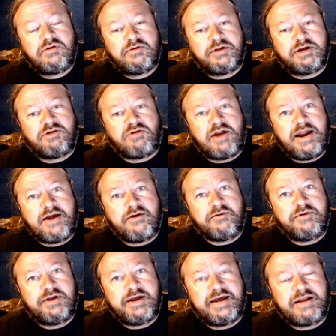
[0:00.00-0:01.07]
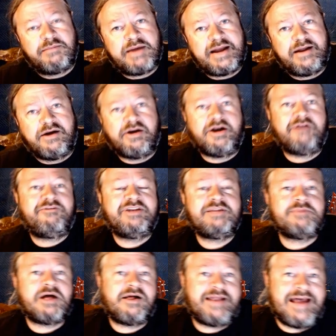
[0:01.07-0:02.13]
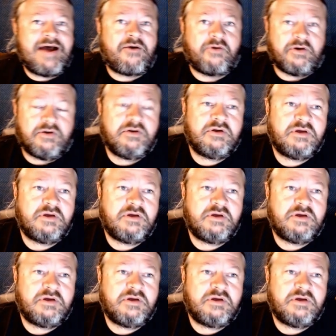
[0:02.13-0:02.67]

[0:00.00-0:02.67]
the ground at about 150 mile an hour,